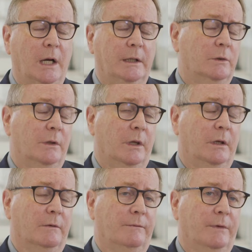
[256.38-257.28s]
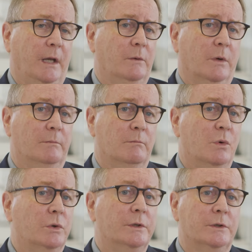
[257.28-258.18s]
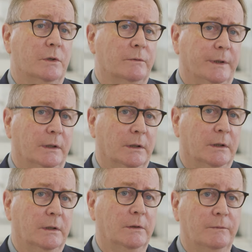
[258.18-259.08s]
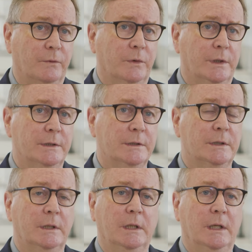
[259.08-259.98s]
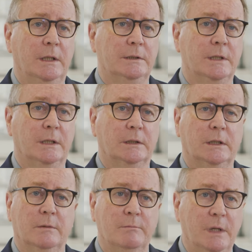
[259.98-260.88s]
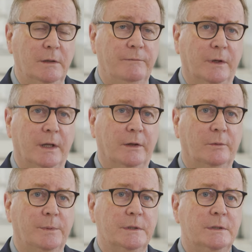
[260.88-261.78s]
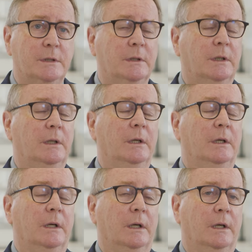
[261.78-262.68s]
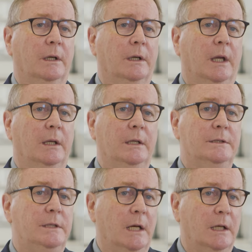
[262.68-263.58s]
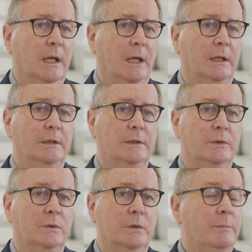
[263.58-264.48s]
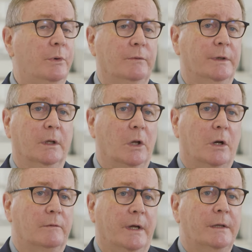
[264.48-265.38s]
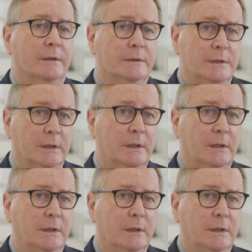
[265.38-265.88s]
I couldn't think of anyone more deserving for this. He's a committed philanthropist, and he's dedicated to improving the lot of others.